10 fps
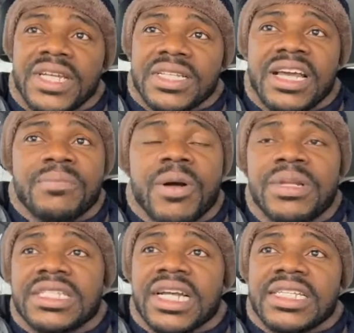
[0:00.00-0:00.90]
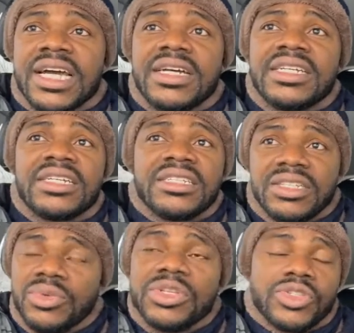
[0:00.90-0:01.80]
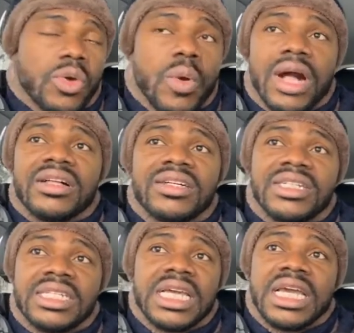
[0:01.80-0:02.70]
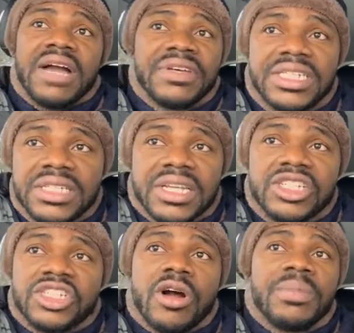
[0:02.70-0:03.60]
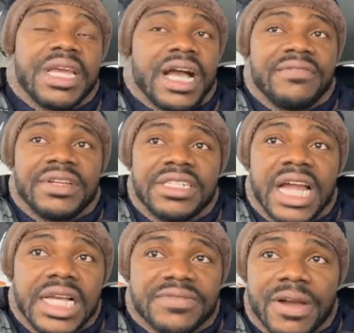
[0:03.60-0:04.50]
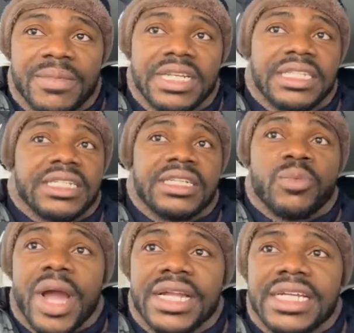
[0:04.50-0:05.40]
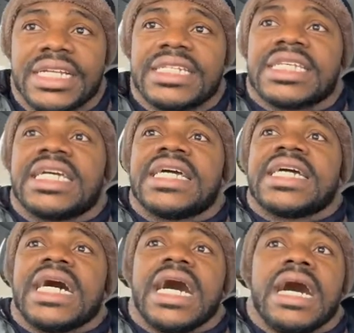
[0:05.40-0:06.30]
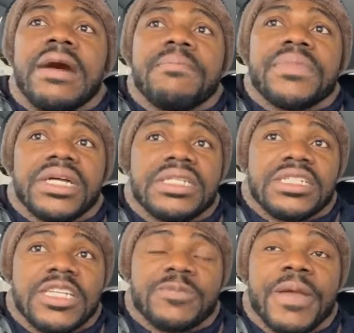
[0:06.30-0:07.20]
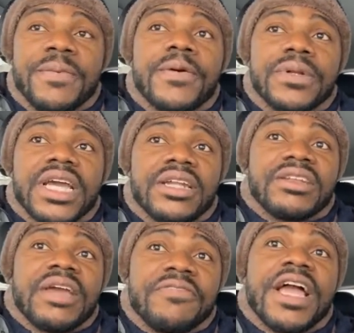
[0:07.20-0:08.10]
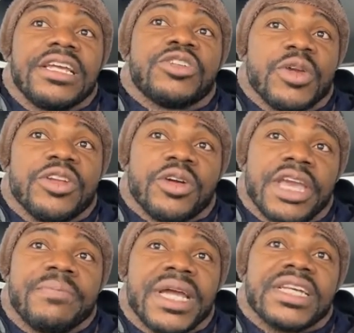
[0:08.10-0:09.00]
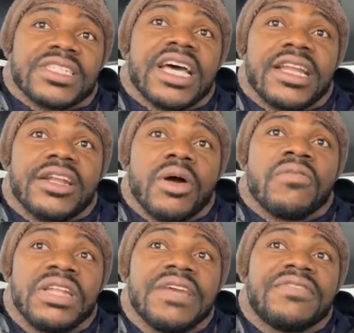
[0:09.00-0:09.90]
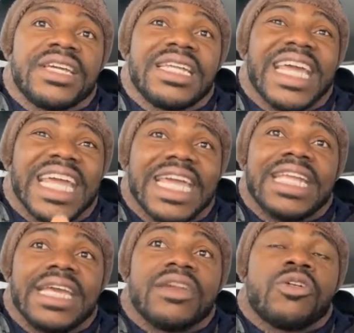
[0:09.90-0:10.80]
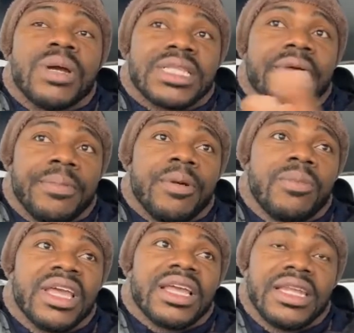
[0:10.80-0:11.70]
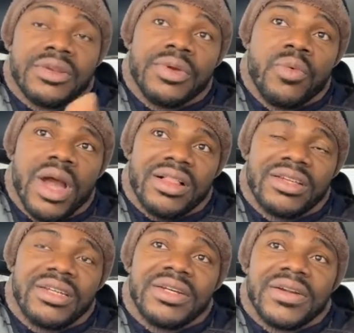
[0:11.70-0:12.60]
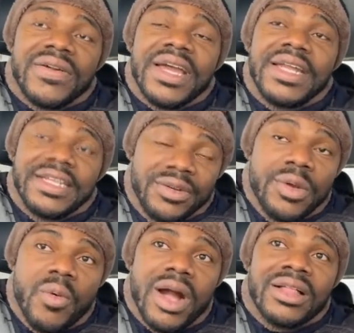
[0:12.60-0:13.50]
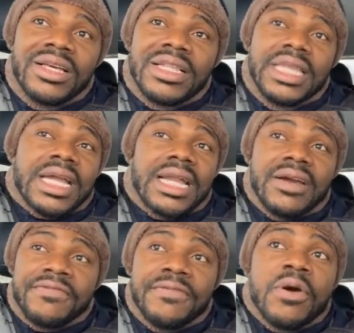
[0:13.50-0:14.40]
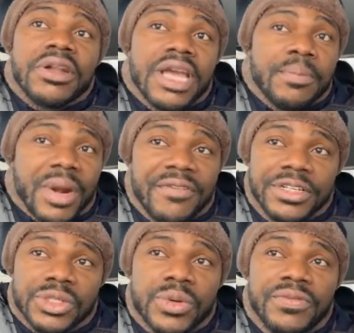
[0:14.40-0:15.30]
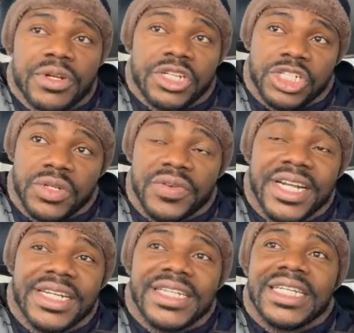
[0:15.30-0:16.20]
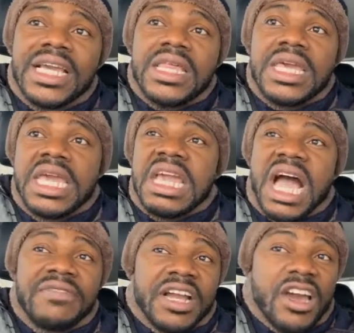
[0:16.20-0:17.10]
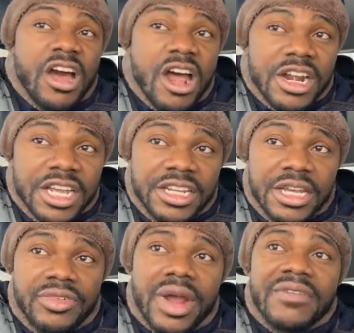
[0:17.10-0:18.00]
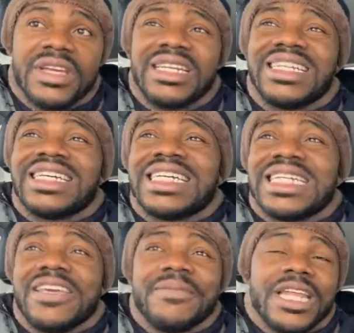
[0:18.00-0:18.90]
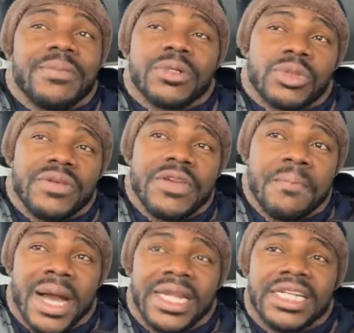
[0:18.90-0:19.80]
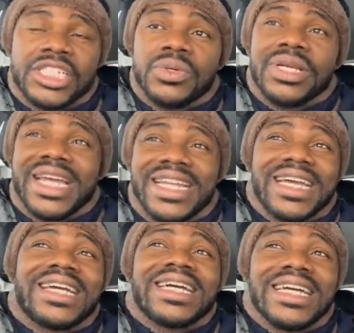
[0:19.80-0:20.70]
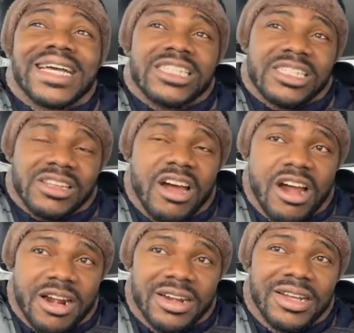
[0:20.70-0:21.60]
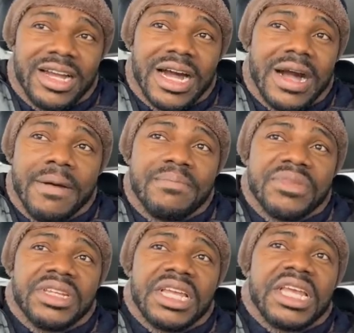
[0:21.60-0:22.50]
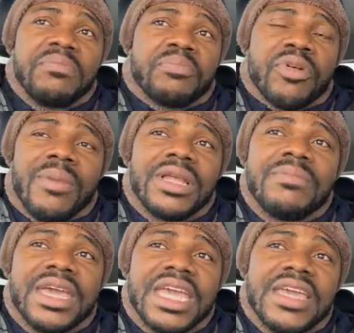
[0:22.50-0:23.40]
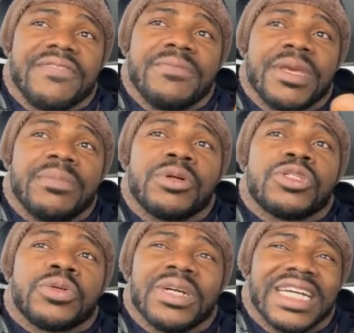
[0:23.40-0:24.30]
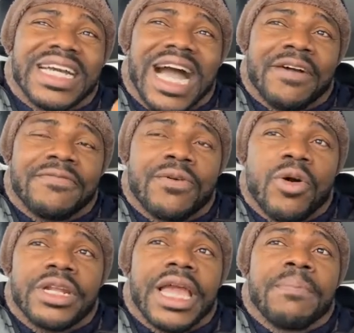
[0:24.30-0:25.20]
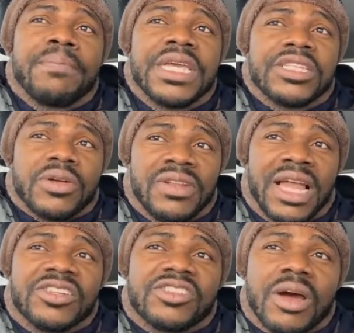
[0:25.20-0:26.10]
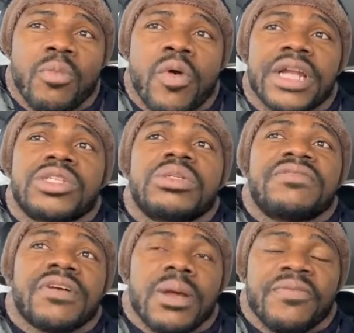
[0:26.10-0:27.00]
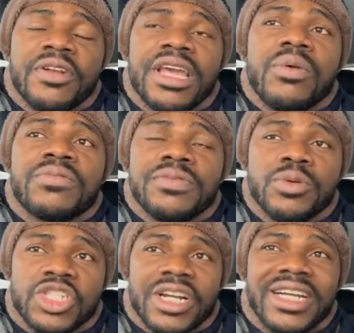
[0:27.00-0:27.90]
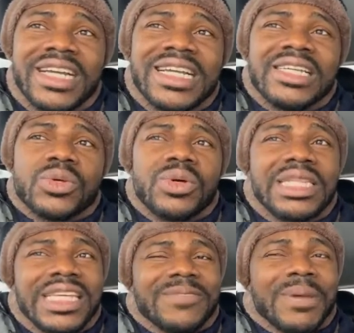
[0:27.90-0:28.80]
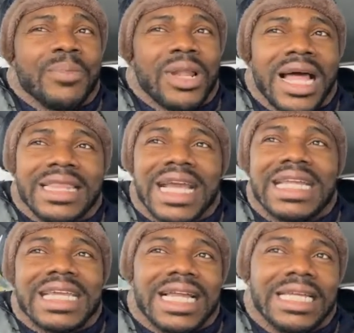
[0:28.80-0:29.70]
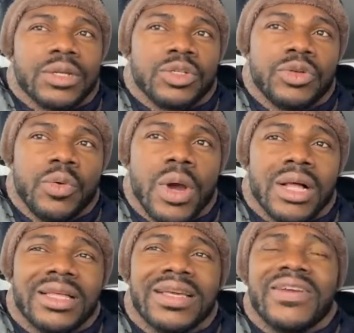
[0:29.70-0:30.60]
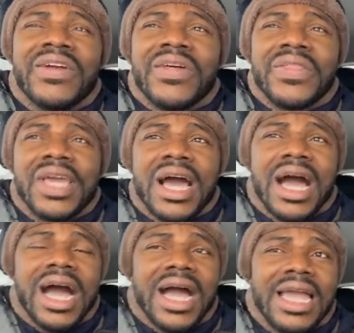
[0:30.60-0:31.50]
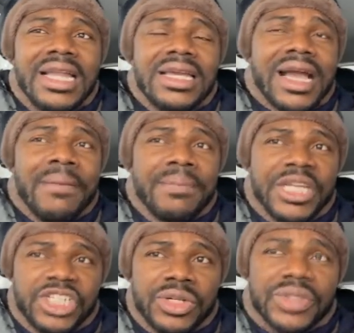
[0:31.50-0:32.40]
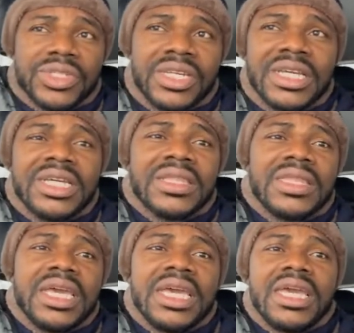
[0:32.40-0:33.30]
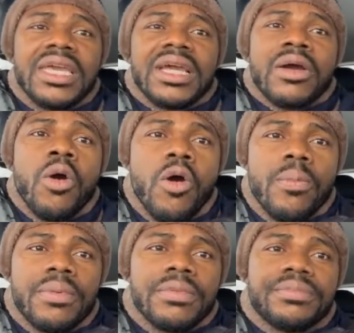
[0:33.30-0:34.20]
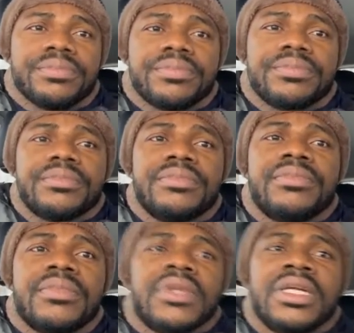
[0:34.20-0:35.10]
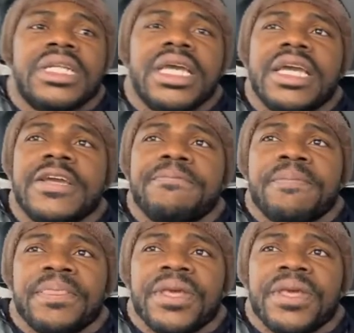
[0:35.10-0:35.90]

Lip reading: sector, and public sector. They're doing so well. They have a decent job, they have a nice family, they did weddings, And these people, they're fairly doing okay per the standard of living in Igbo Republic. They're doing well, all right? They're doing well. They can afford a private school for their children. They have a car that they're driving. They've been able to even manage to get a car. They probably may even be able to afford a piece of land somewhere to develop for their own future. So these people are technically not doing well. They are highly ambitious. They hope to